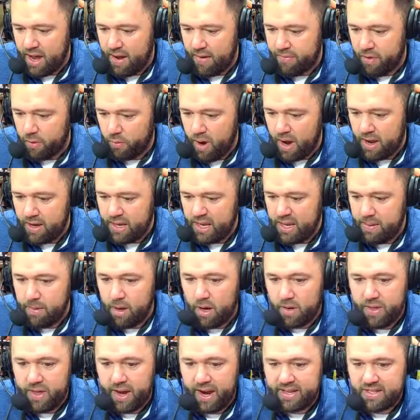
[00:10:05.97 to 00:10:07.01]
I have the right
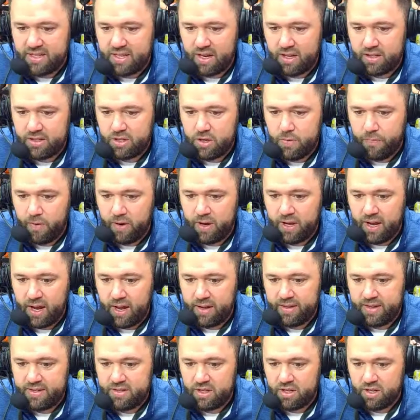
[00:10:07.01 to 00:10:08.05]
email that I sent it to for
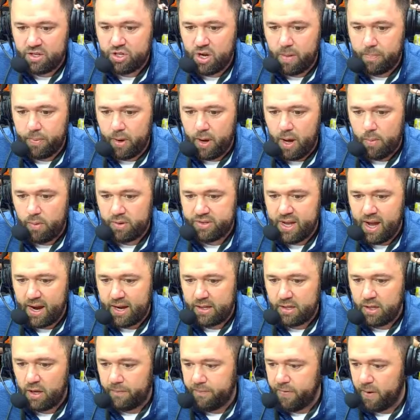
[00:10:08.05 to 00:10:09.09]
Kent. He's going to jump on. We'll
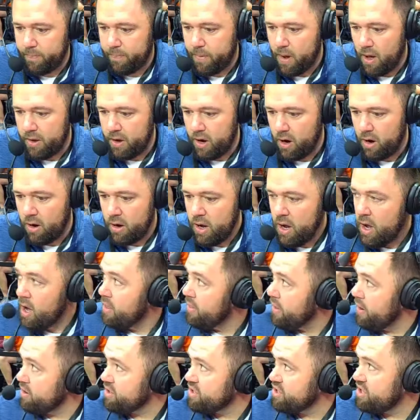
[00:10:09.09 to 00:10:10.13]
talk a little football here.
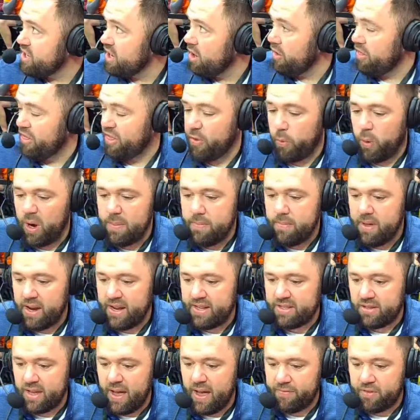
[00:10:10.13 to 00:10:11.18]
There's still 3
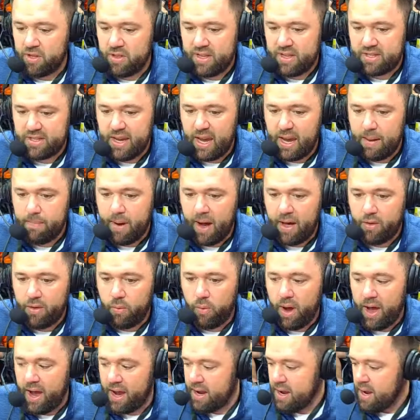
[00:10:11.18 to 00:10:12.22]
minutes left in this game, by the
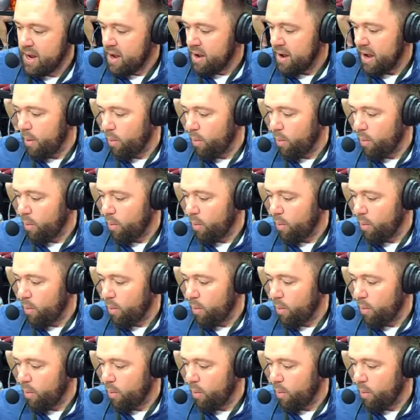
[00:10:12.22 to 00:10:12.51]
way.